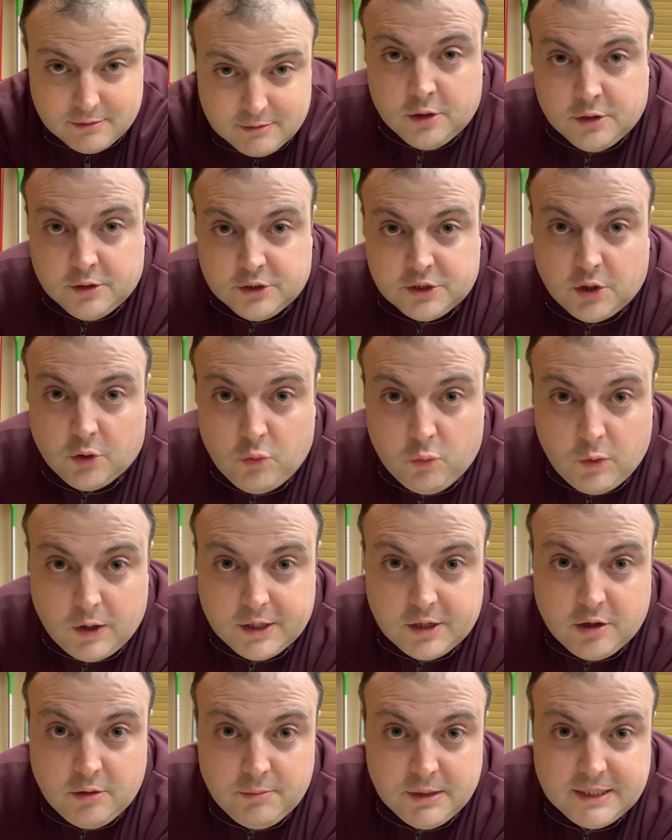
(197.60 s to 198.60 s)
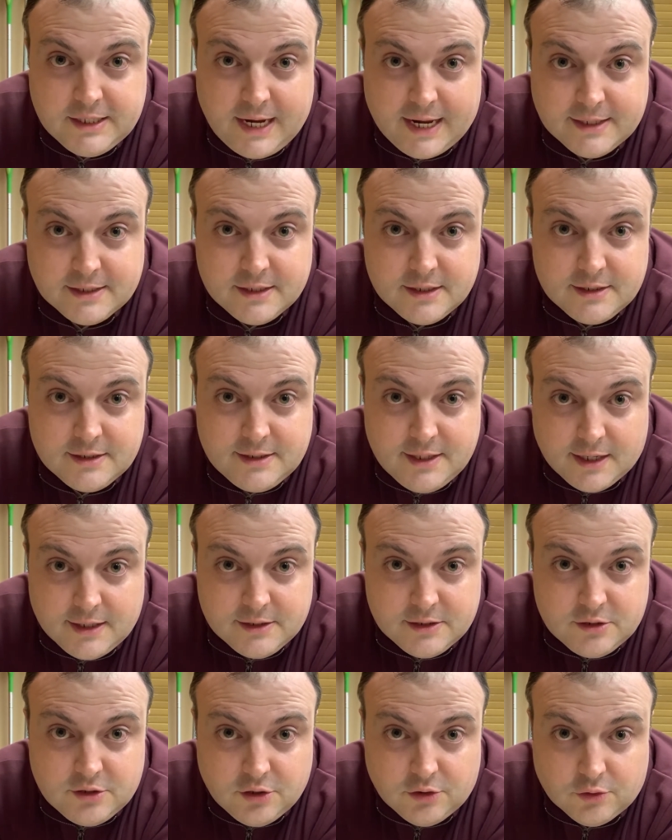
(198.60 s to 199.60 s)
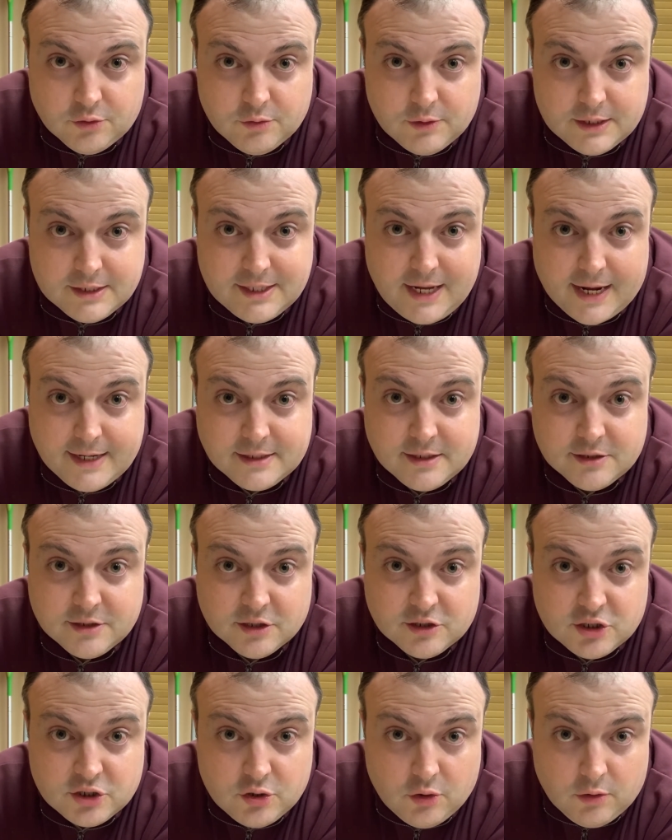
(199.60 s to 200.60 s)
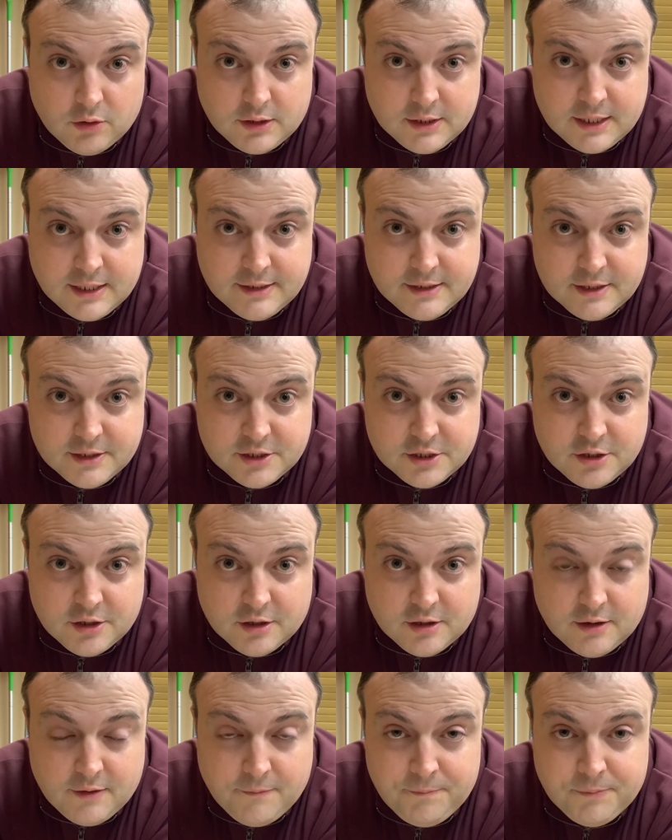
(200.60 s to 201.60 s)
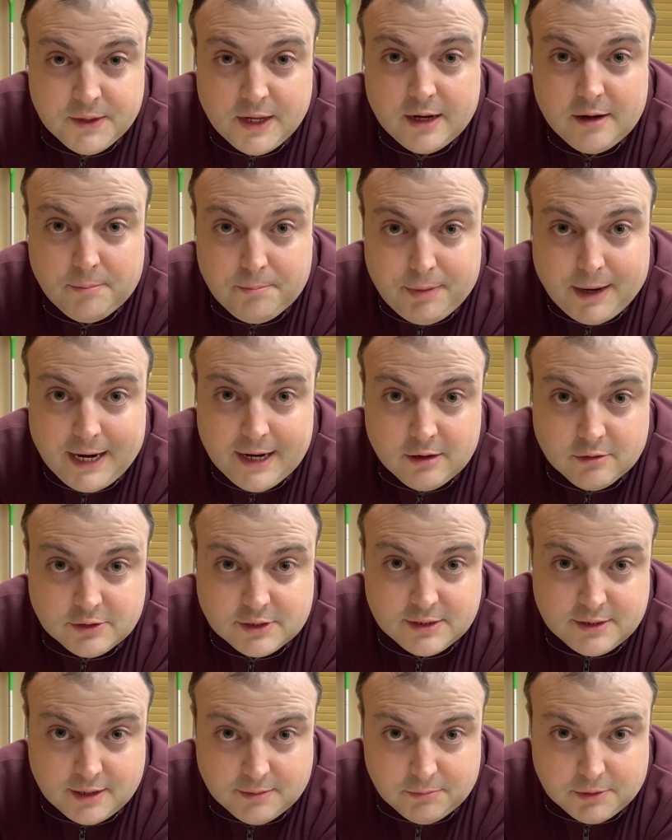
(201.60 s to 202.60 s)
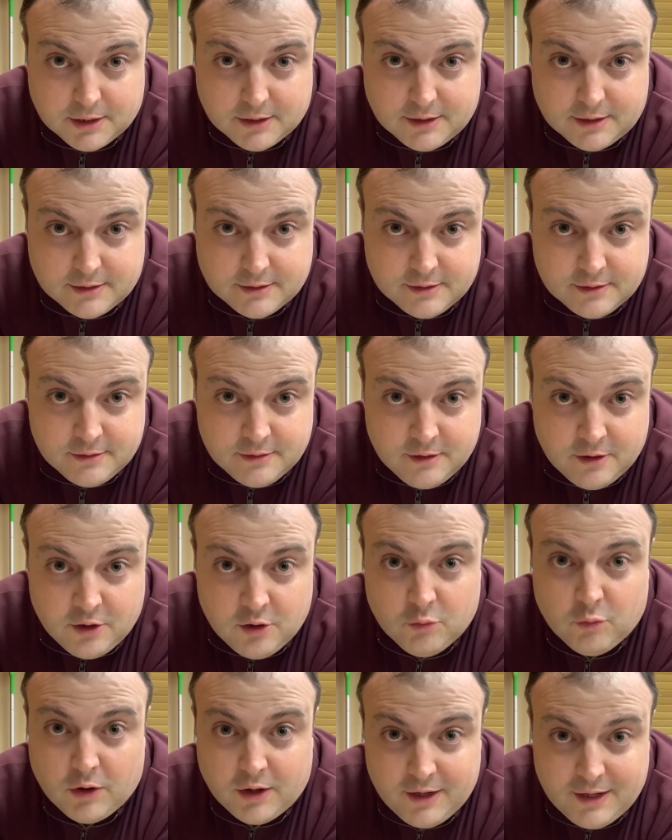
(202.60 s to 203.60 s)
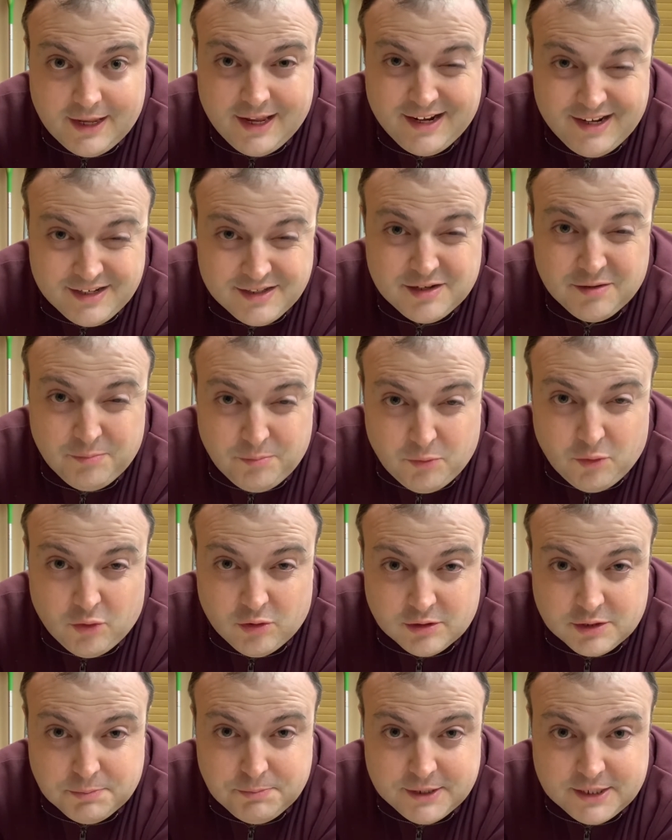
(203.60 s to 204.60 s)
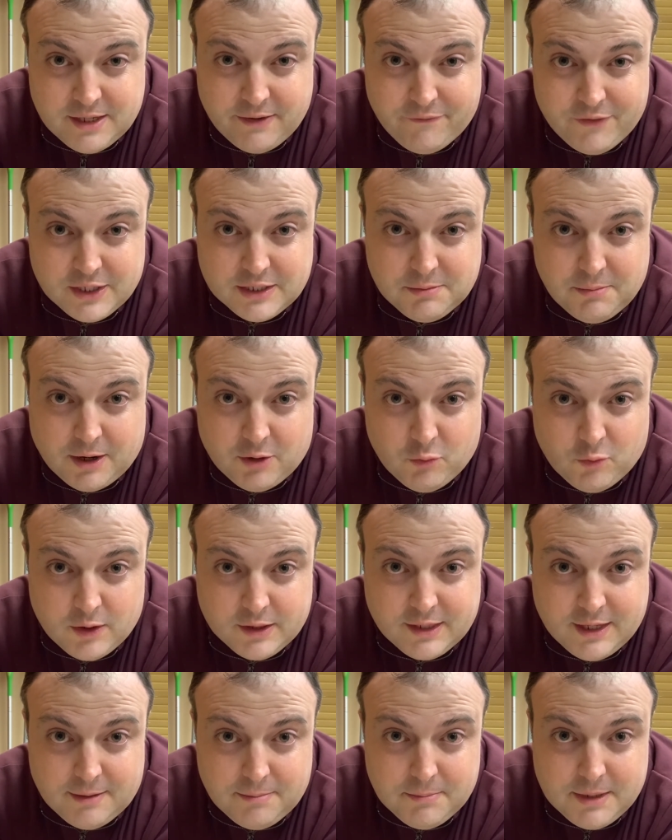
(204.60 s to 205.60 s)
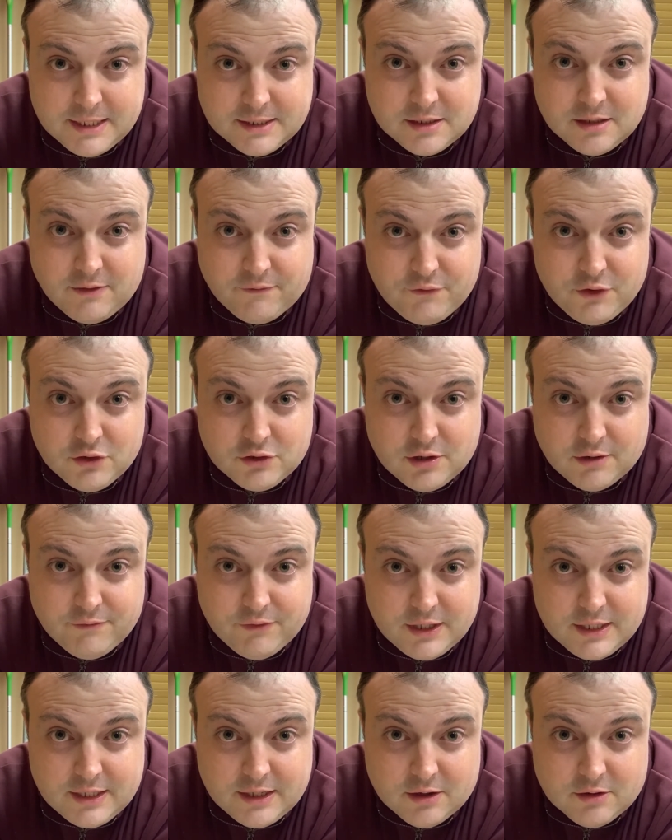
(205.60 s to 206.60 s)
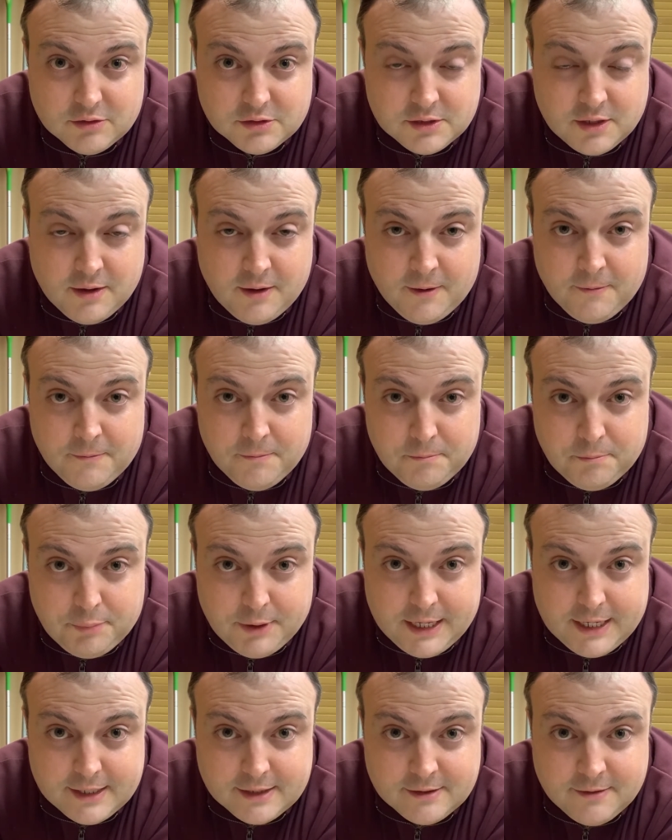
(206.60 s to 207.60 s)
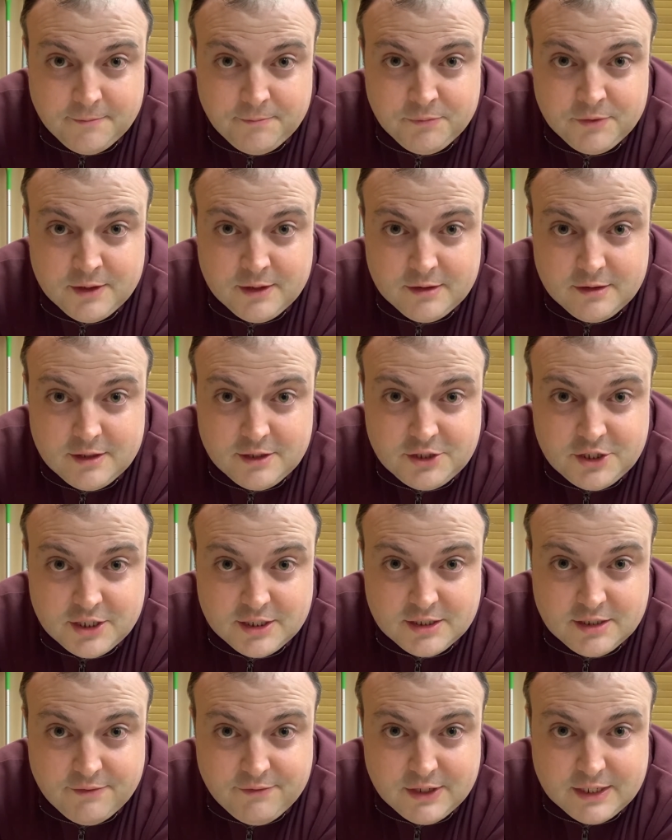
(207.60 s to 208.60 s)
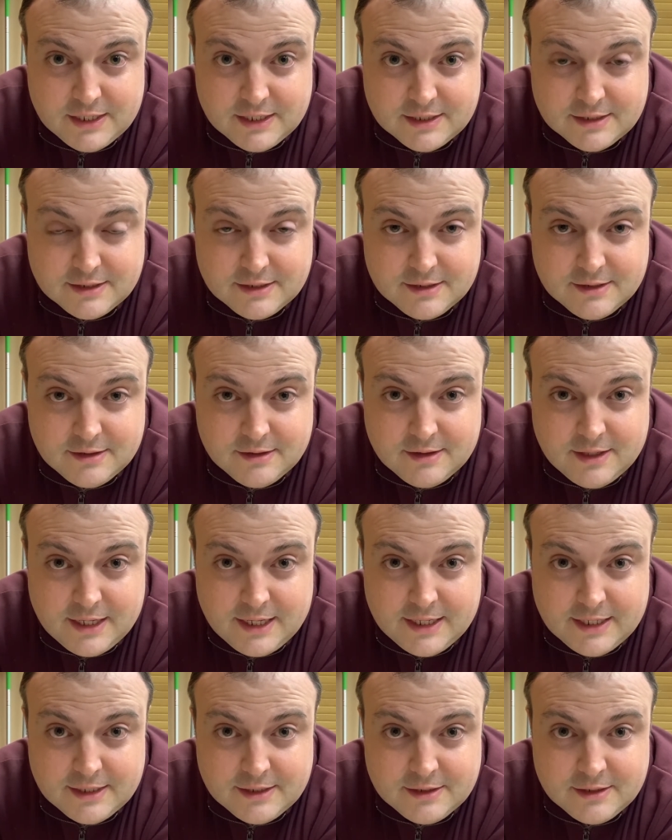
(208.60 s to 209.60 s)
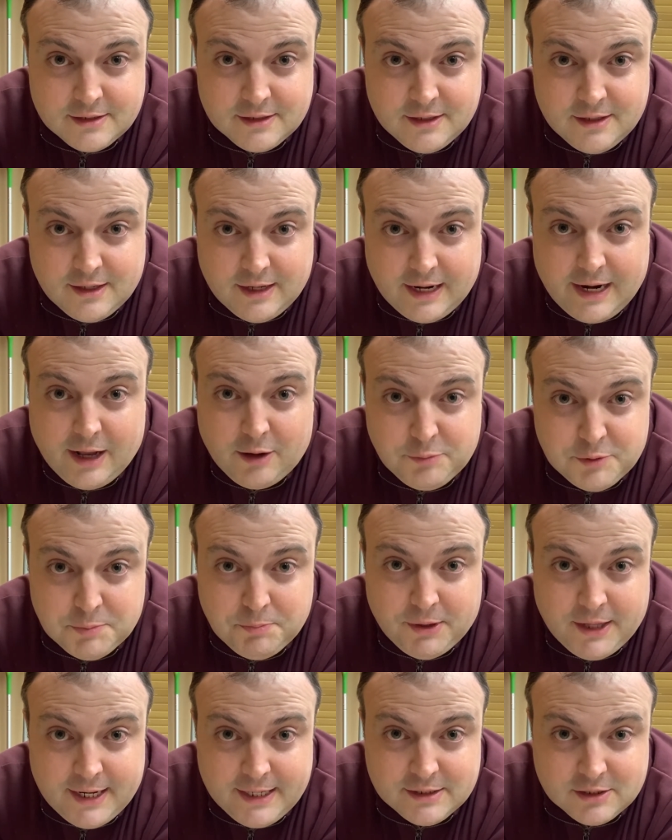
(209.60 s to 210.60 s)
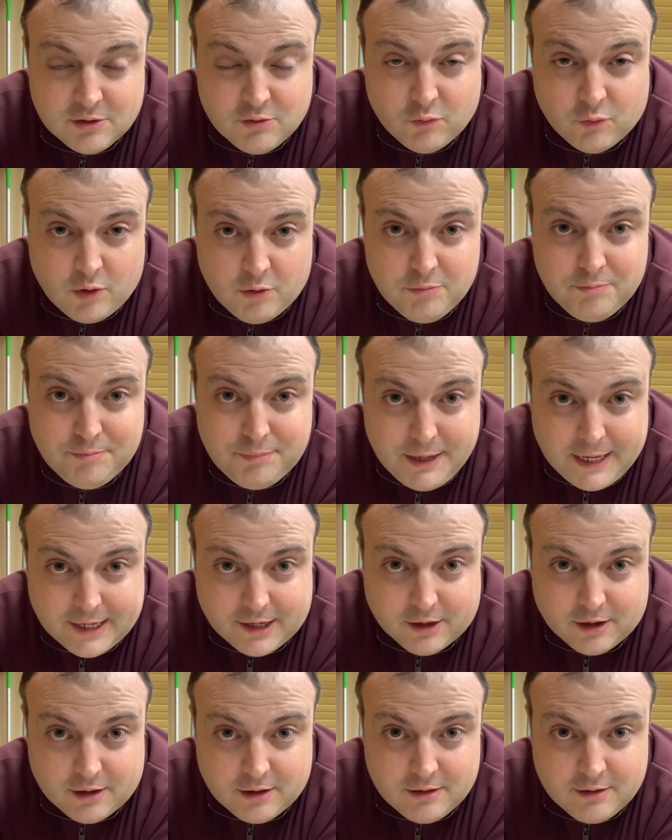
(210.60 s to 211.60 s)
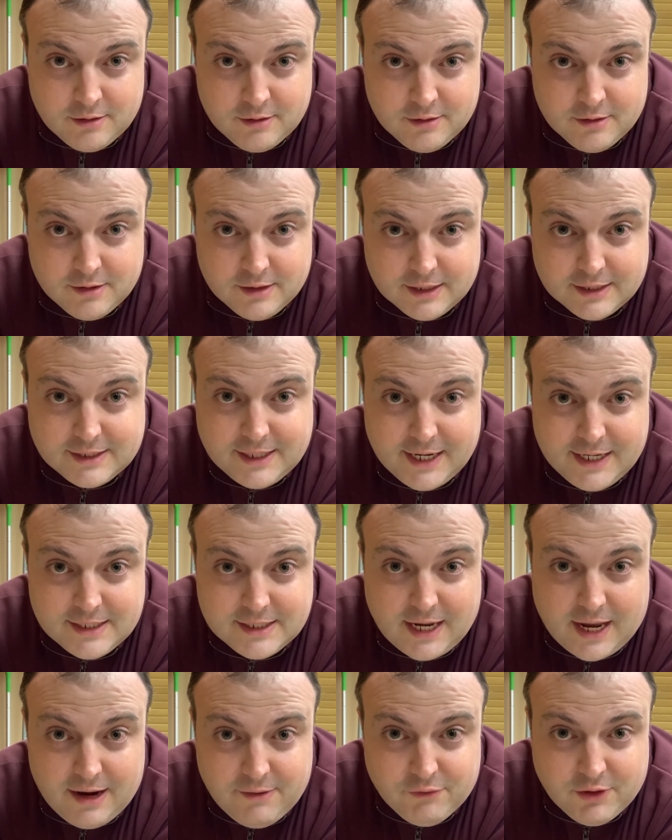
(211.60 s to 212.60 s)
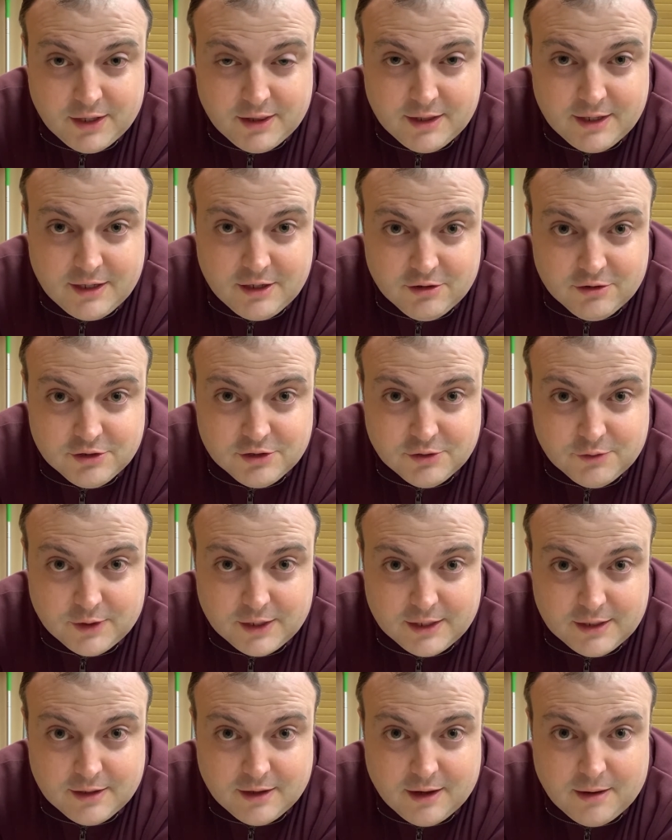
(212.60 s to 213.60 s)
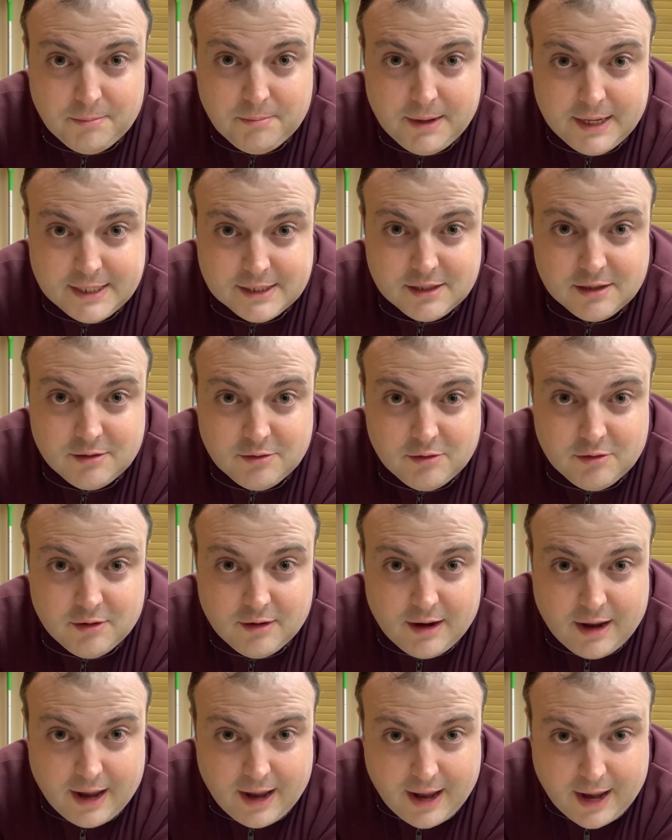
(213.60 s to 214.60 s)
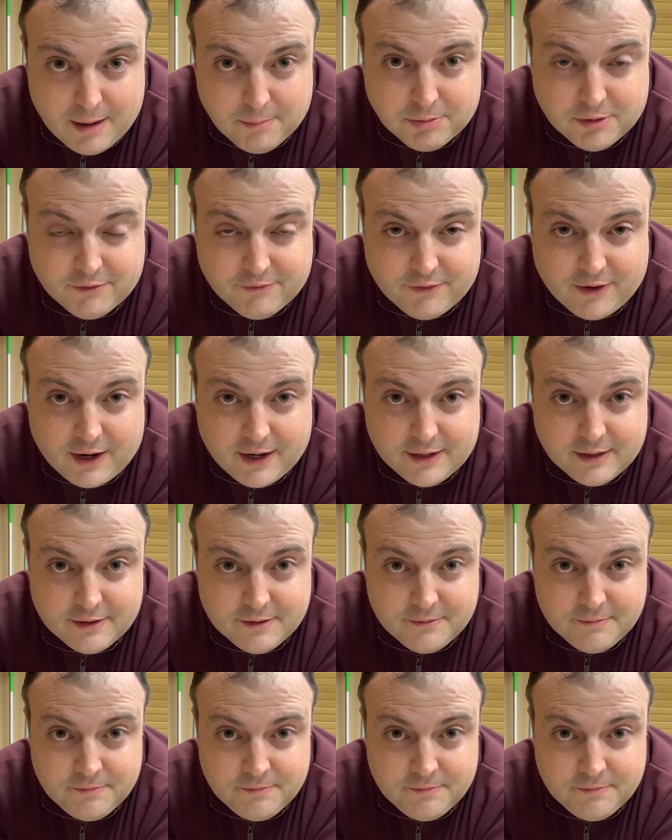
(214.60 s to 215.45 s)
So what humic acid does do is act as a soil conditioner and a bio-stimulant. We're going to get into more specifics about what that means in future videos, but the gist of it is that it helps plants grow better. It takes everything you're doing and makes it amplified.